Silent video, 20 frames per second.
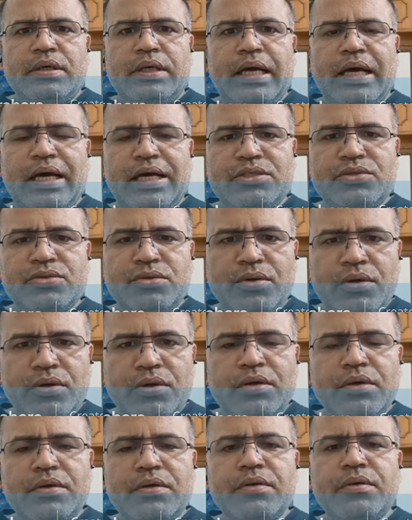has
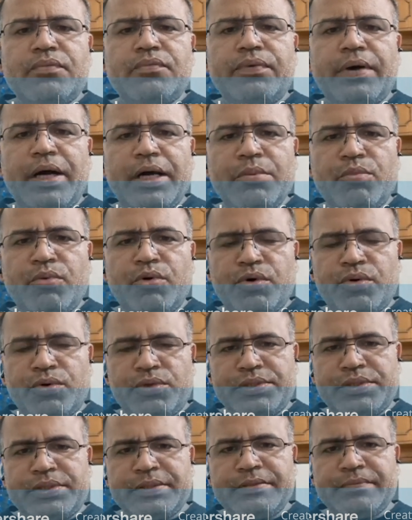got 5
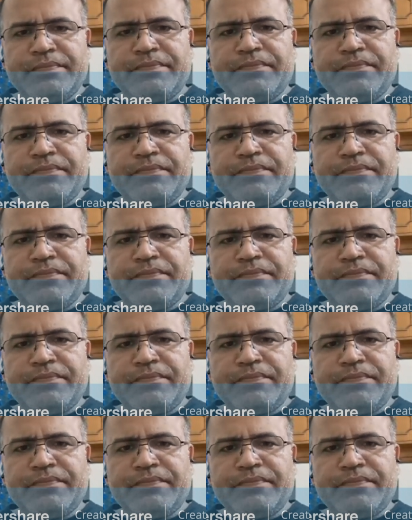modules,